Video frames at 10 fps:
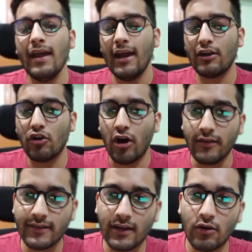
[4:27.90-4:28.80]
It
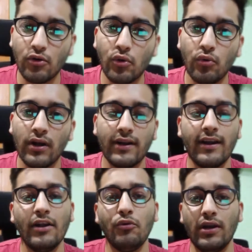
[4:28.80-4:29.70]
costs around two
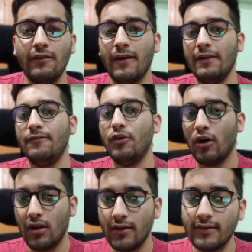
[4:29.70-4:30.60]
hundred twenty-five
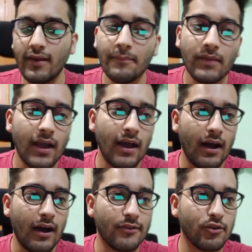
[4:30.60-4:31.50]
dollars,
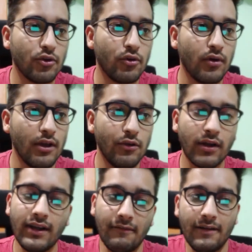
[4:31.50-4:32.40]
uh, so you
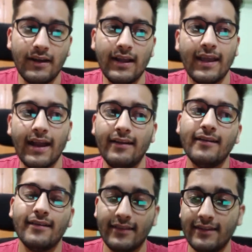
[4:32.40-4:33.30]
can definitely
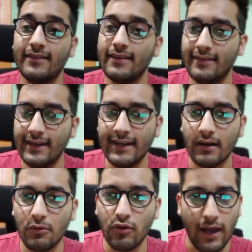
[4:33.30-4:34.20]
get this C
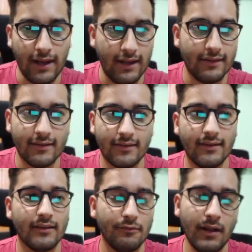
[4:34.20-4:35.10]
W N A. This
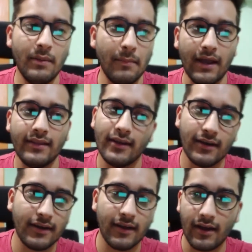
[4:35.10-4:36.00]
this will be my
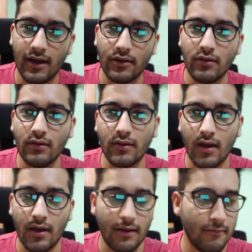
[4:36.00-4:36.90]
third uh, you know
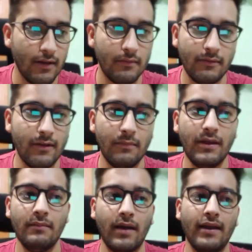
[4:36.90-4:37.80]
uh, will, will
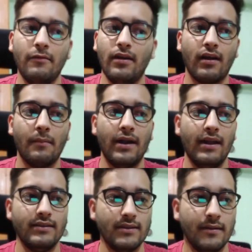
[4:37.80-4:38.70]
be in my re
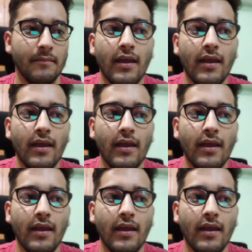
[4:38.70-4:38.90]
recommendation.